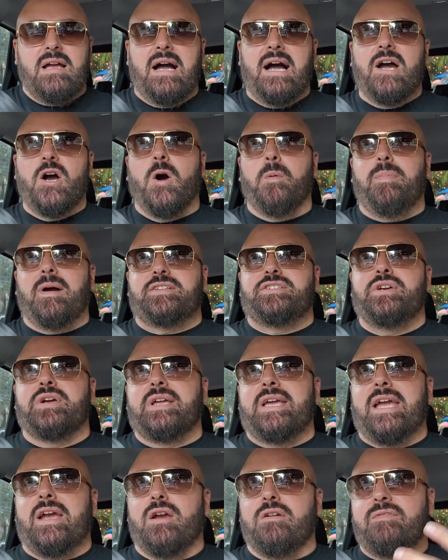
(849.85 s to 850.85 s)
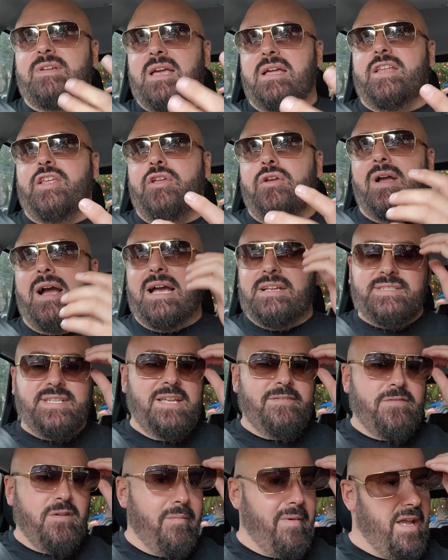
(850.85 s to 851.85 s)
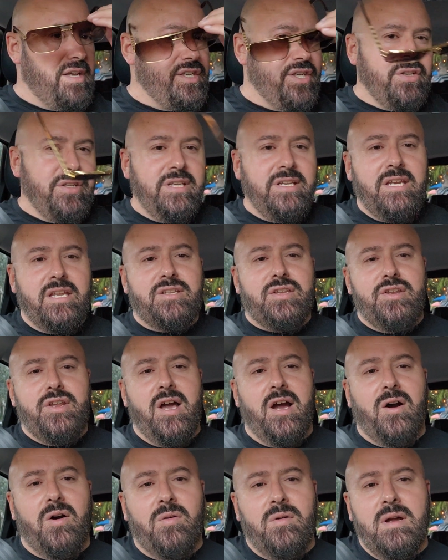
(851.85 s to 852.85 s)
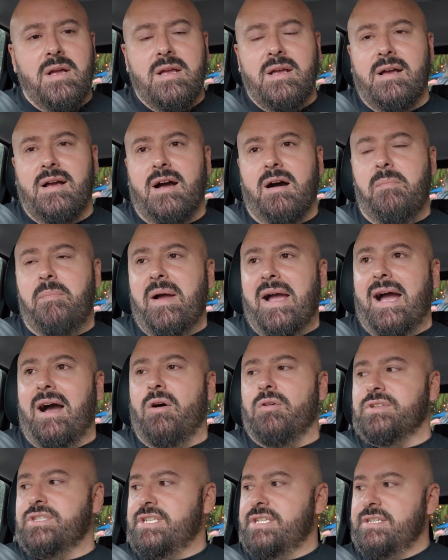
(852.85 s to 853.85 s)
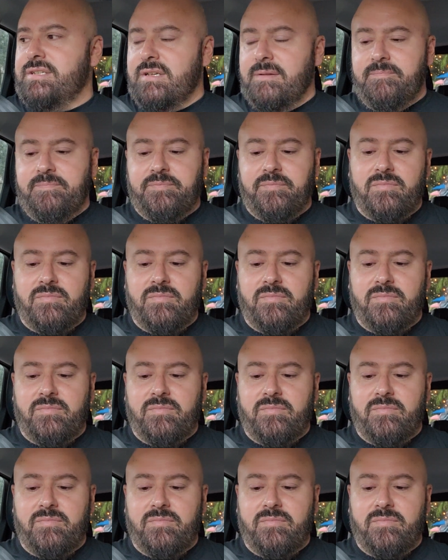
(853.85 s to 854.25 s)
I hope I took care of getting you guys the information you needed to know about